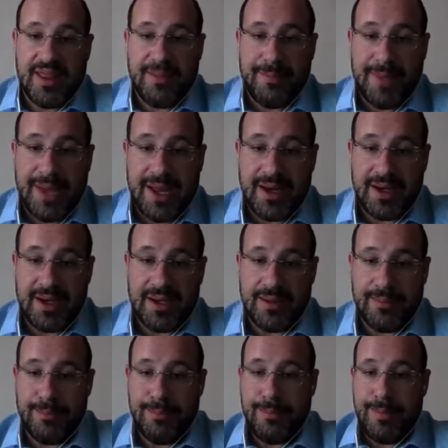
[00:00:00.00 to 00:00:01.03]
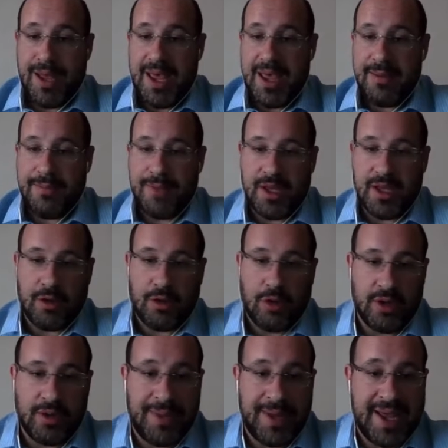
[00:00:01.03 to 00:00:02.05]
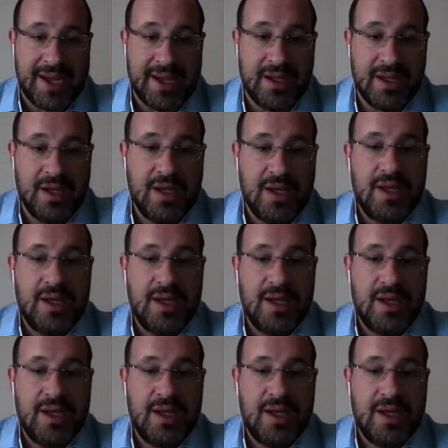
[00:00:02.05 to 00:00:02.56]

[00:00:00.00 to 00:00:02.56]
money may be clawed back,